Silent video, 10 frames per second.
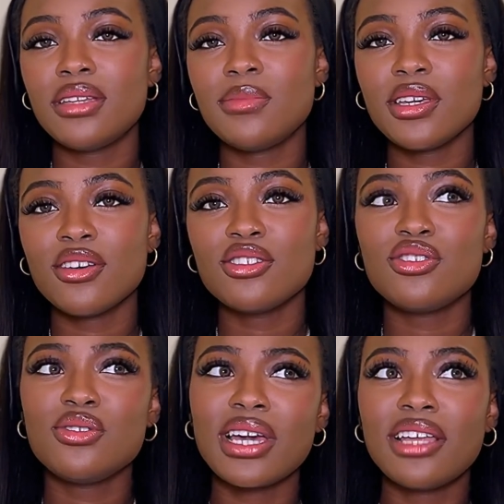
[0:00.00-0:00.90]
because
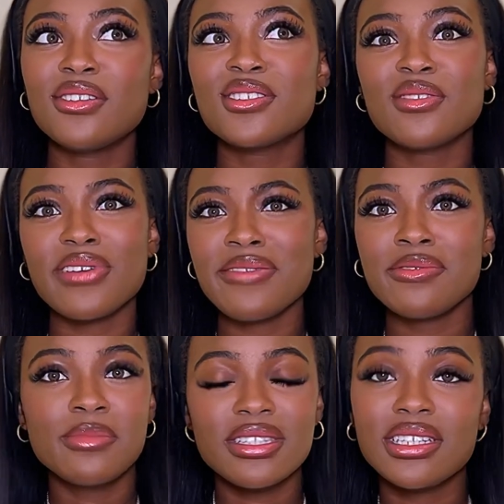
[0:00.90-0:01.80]
you cannot survive in
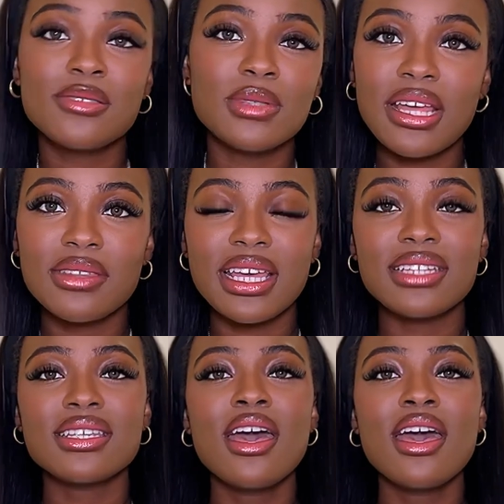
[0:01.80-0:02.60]
business without that.